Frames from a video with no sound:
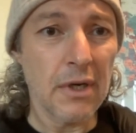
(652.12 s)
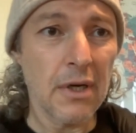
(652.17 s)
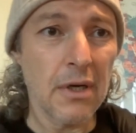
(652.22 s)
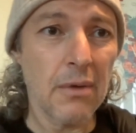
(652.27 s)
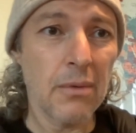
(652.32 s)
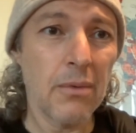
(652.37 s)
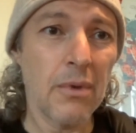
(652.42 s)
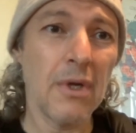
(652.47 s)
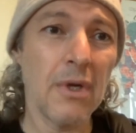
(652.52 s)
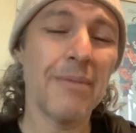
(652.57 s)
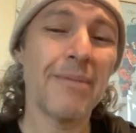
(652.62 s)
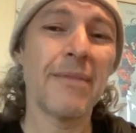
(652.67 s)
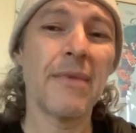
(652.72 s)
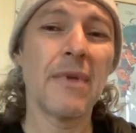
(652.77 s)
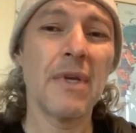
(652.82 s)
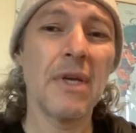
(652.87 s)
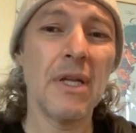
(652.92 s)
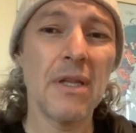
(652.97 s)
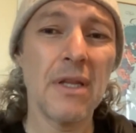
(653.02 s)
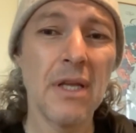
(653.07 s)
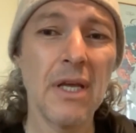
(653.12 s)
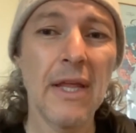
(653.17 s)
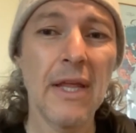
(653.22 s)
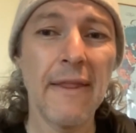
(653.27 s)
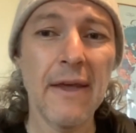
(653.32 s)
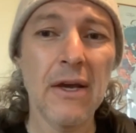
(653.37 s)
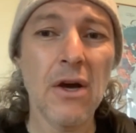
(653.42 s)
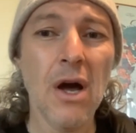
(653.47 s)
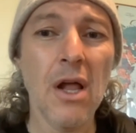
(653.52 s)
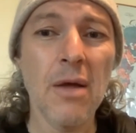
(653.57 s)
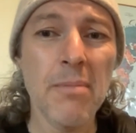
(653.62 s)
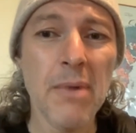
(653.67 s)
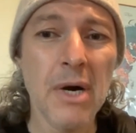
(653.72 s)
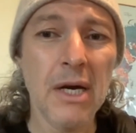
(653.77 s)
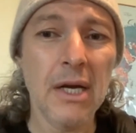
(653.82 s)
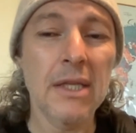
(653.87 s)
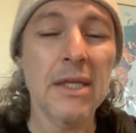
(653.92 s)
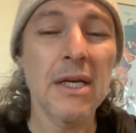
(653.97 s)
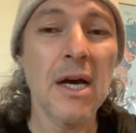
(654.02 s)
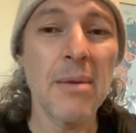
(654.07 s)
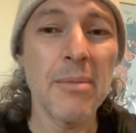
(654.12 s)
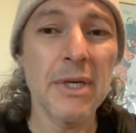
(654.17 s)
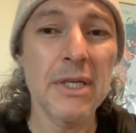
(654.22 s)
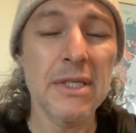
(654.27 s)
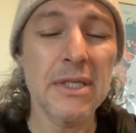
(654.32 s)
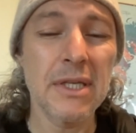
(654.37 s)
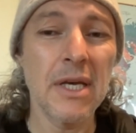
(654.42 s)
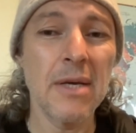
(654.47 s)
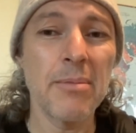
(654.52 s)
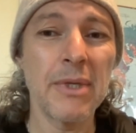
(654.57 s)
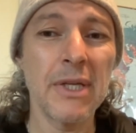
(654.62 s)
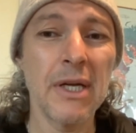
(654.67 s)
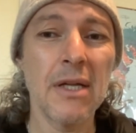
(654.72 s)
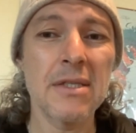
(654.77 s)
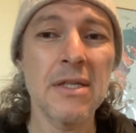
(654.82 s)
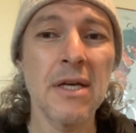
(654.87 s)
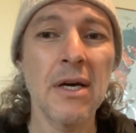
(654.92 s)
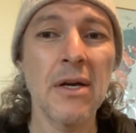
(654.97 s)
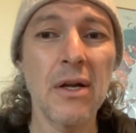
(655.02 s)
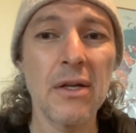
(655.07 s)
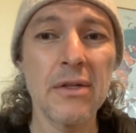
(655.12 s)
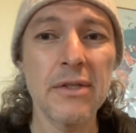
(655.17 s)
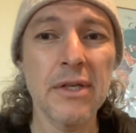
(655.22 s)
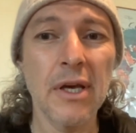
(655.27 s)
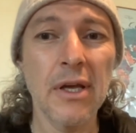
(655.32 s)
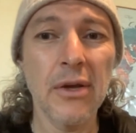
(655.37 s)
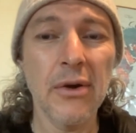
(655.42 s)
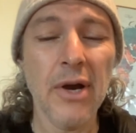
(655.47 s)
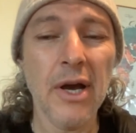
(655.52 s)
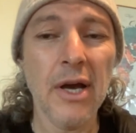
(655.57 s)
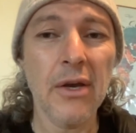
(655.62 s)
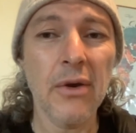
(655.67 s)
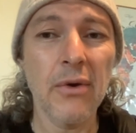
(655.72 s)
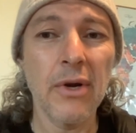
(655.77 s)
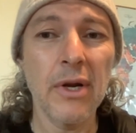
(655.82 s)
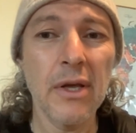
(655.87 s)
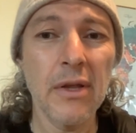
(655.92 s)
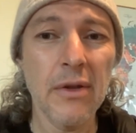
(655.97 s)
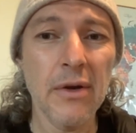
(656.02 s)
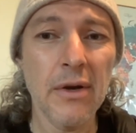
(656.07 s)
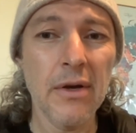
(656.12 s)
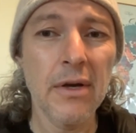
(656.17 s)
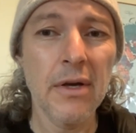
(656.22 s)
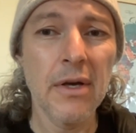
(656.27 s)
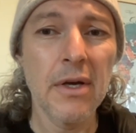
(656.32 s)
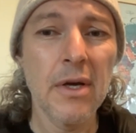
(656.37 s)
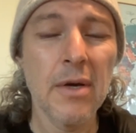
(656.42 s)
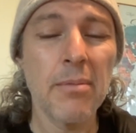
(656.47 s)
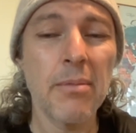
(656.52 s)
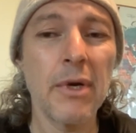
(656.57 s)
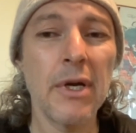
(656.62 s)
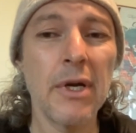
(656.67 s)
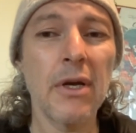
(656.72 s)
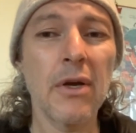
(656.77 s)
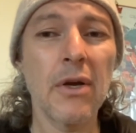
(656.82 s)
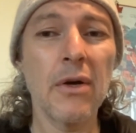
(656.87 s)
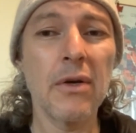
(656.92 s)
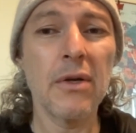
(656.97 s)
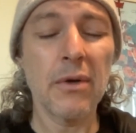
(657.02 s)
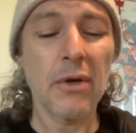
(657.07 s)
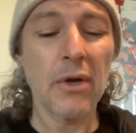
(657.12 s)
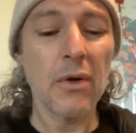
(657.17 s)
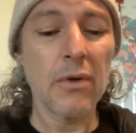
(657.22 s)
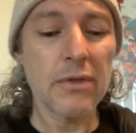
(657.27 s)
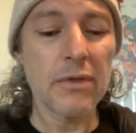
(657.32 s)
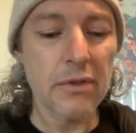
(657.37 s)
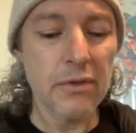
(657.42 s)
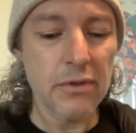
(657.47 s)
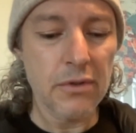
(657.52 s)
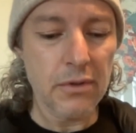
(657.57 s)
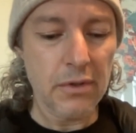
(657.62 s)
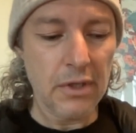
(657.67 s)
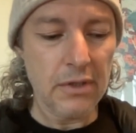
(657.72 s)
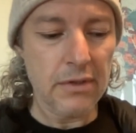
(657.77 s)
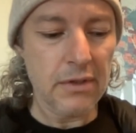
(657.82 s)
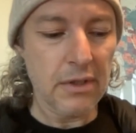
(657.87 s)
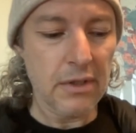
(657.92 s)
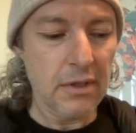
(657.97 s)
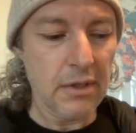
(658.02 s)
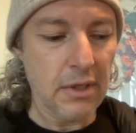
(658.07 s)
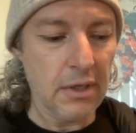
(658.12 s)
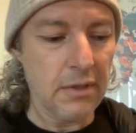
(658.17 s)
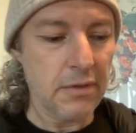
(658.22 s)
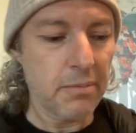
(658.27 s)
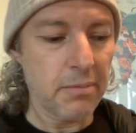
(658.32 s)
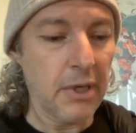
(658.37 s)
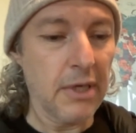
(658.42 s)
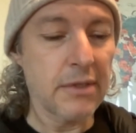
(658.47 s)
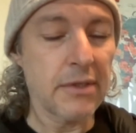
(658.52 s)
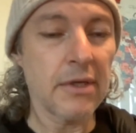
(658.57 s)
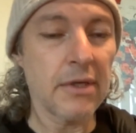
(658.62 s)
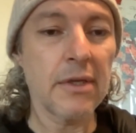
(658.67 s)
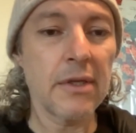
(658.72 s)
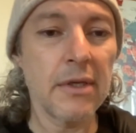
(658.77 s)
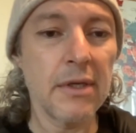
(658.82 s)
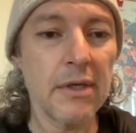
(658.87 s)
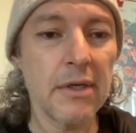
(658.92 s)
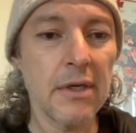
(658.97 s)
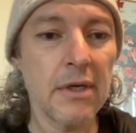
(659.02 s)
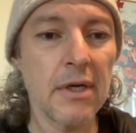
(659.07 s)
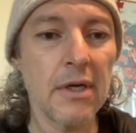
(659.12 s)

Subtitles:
well, they call it monatomic state, but that's not altogether accurate either. But goes into it's basically